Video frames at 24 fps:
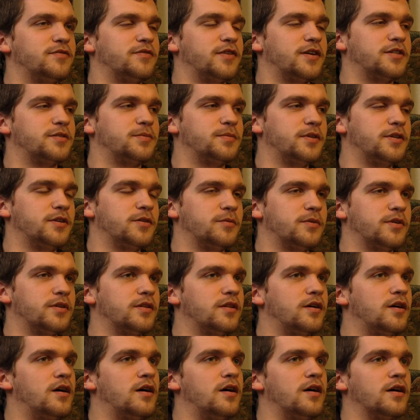freshman year went
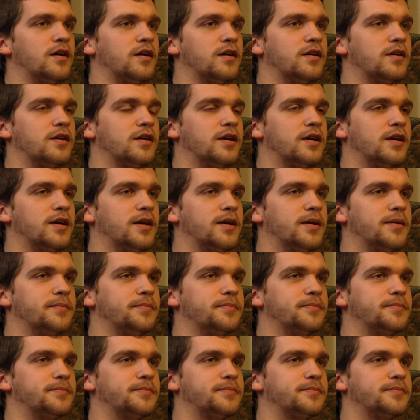along,
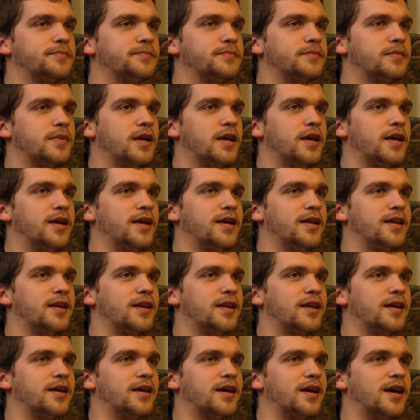and
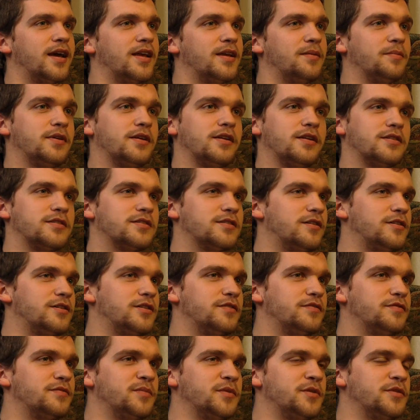I ended up getting a
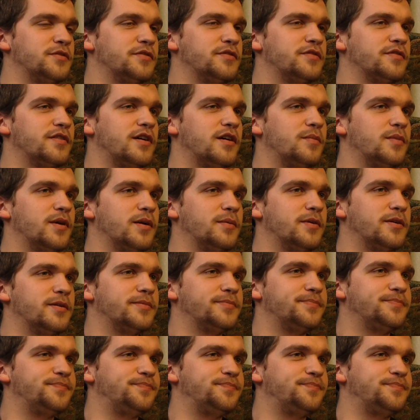scholarship from the University of Alabama.